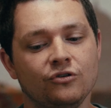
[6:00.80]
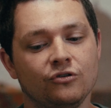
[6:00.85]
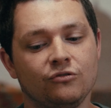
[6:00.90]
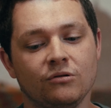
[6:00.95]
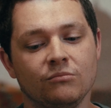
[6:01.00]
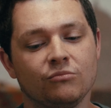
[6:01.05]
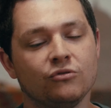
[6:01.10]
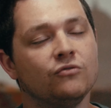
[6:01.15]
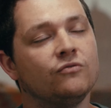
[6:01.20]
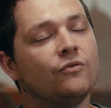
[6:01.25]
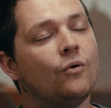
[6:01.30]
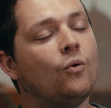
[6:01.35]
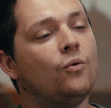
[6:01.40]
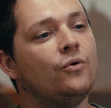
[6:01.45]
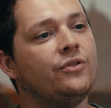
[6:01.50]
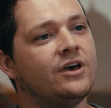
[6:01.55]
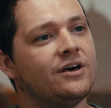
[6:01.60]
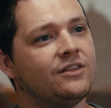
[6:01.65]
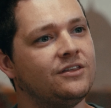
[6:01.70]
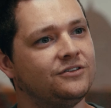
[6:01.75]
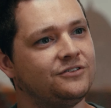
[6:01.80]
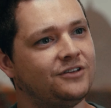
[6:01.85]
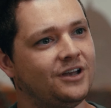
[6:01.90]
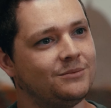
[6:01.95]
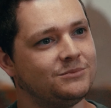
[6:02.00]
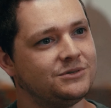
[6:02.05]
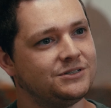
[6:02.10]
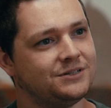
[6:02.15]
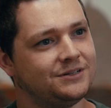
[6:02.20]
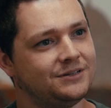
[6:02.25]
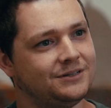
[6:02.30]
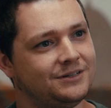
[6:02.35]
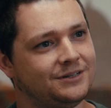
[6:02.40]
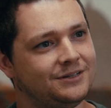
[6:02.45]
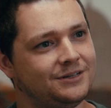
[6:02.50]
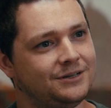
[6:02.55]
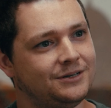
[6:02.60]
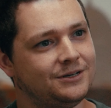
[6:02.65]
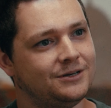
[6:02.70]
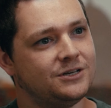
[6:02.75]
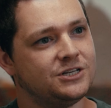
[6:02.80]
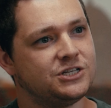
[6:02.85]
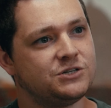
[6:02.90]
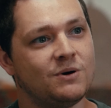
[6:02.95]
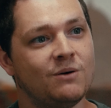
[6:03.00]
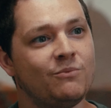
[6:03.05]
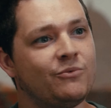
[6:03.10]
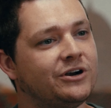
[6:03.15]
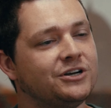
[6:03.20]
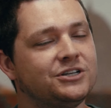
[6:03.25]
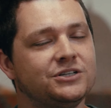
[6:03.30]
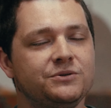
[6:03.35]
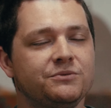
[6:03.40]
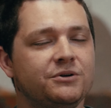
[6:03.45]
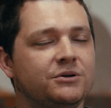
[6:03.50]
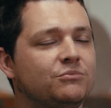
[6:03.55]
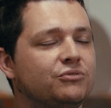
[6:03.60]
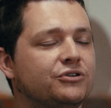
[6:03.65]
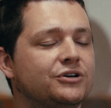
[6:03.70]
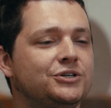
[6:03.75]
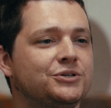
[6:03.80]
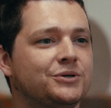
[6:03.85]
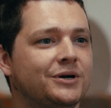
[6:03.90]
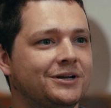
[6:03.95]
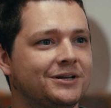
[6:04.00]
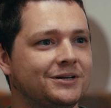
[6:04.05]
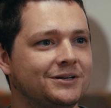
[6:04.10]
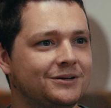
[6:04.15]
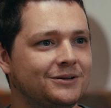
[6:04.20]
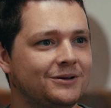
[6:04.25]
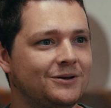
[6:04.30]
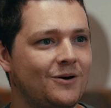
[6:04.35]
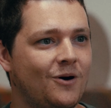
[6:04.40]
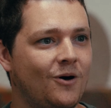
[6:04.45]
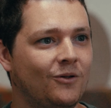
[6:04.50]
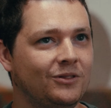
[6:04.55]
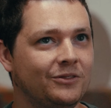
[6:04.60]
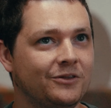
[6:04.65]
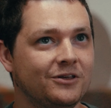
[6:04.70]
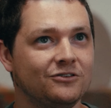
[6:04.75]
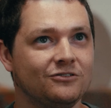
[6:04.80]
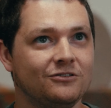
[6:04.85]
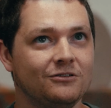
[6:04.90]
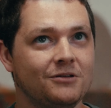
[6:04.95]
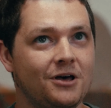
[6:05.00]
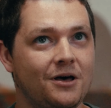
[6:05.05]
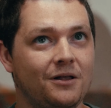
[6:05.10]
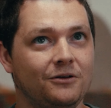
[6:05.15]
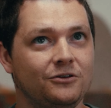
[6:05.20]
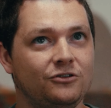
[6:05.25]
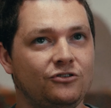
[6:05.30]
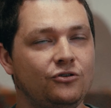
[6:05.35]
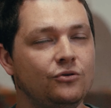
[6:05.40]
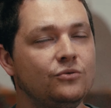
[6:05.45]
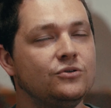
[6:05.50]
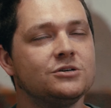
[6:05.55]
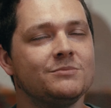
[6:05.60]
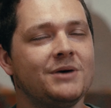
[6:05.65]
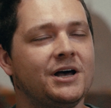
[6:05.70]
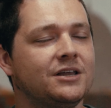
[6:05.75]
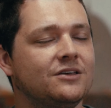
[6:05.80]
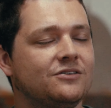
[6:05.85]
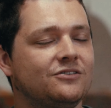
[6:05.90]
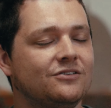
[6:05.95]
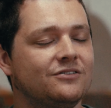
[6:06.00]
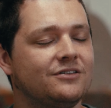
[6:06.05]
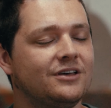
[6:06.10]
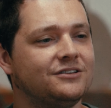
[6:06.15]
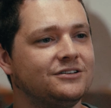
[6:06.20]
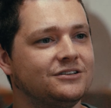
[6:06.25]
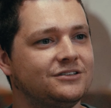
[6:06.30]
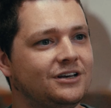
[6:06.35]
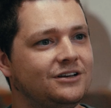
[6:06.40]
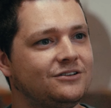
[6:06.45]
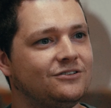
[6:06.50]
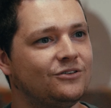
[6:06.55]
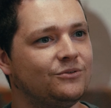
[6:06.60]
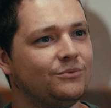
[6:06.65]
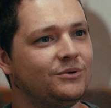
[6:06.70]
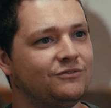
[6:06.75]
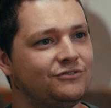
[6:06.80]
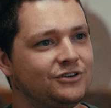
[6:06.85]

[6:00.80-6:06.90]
it to improve all the other steps. So when we're actually doing pre-training on this huge amount of synthetic data that we've